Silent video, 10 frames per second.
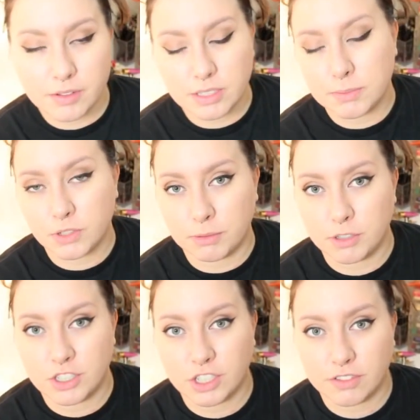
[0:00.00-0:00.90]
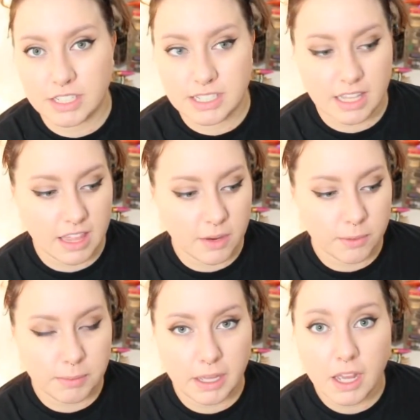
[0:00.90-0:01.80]
of those subscription services I think
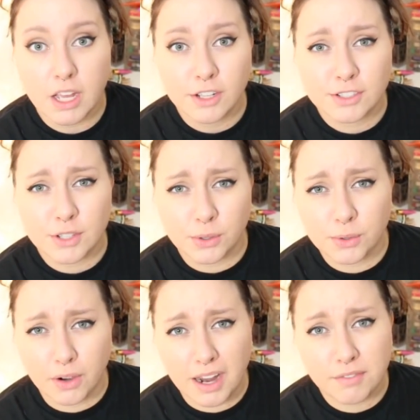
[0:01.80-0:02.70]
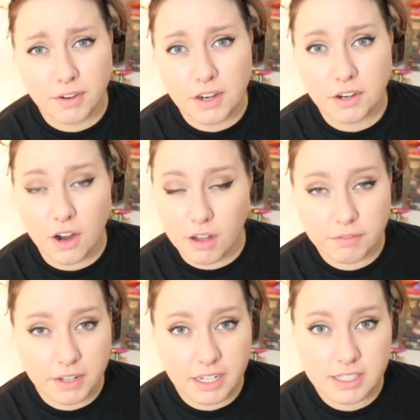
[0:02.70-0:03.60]
would be so great for your
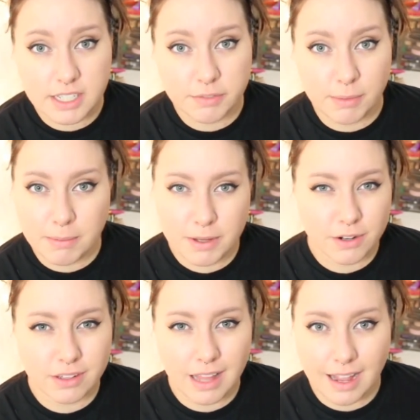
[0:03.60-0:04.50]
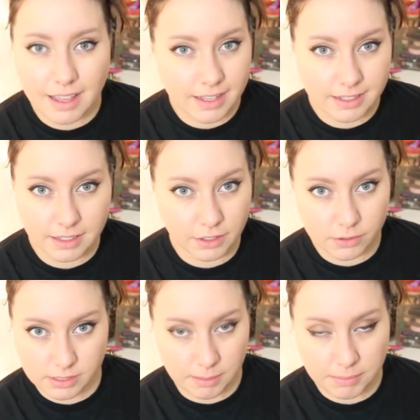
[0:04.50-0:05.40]
confidence if maybe you're lacking a
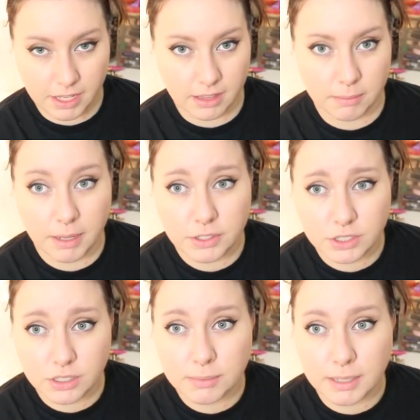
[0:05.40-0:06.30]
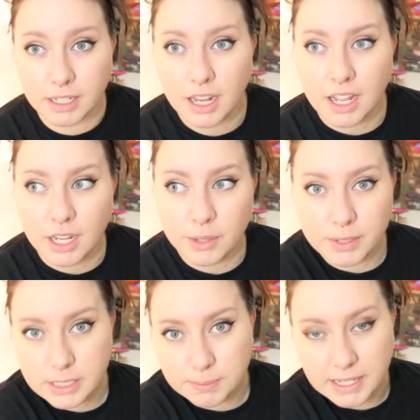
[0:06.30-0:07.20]
little something in the bedroom and you
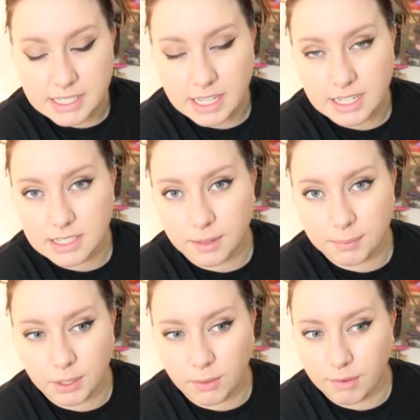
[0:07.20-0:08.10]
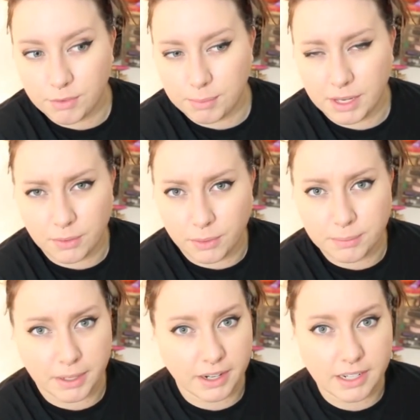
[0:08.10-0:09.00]
want to spice things up. You don't have to be an
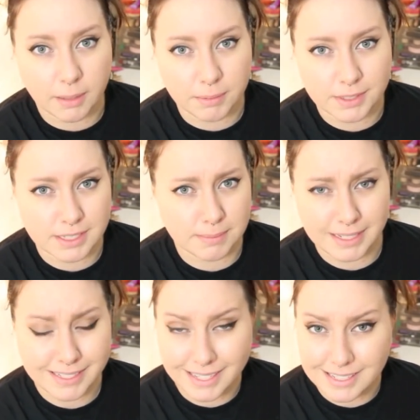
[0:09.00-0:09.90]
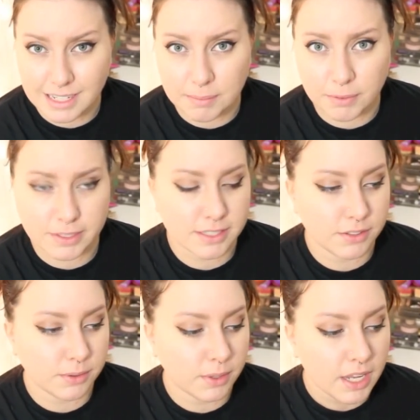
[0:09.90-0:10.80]
old married couple to spice things up, or
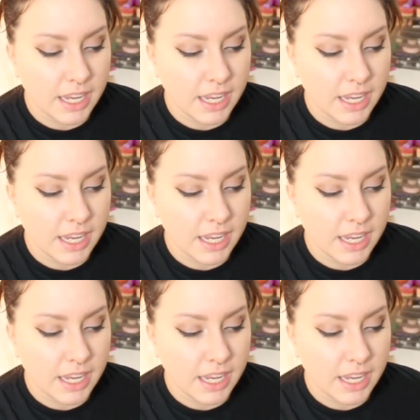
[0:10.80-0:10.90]
to